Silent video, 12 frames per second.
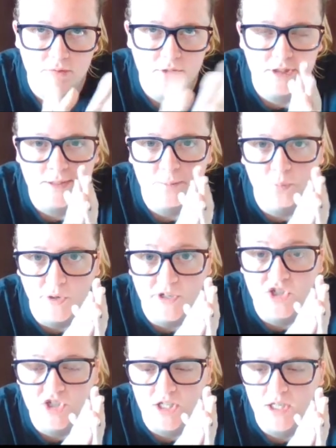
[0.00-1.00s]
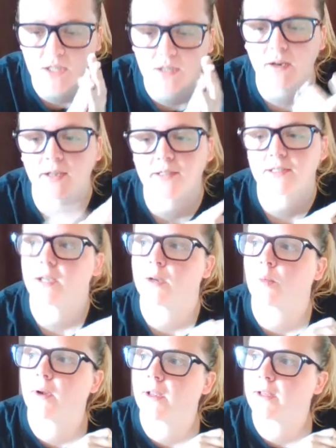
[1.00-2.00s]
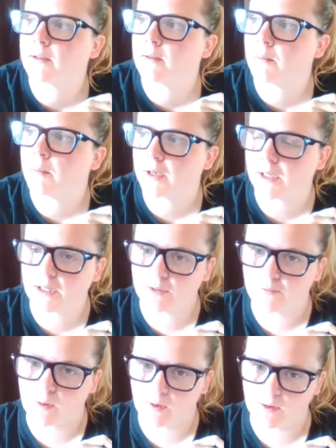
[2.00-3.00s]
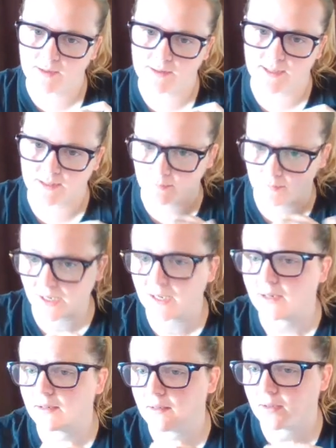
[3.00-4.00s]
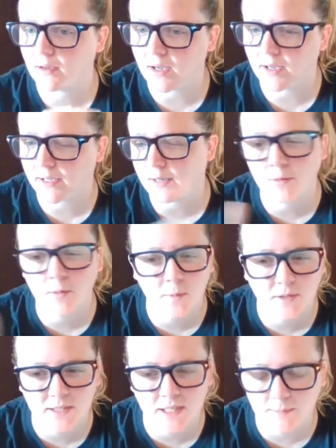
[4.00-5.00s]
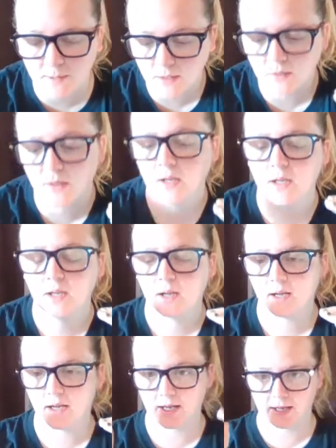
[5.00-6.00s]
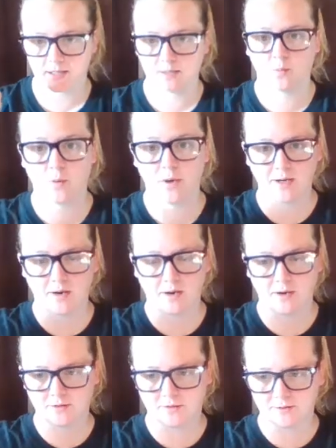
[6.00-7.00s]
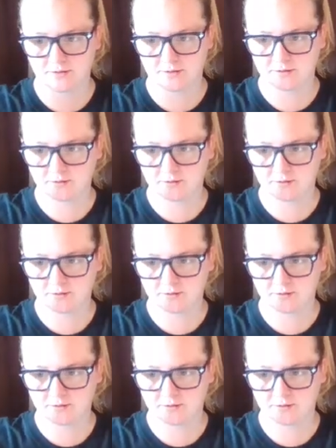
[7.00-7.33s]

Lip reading: in the bridge scene, I'd say when Buddy, he's like the main guy, I can't remember his name now, and when all the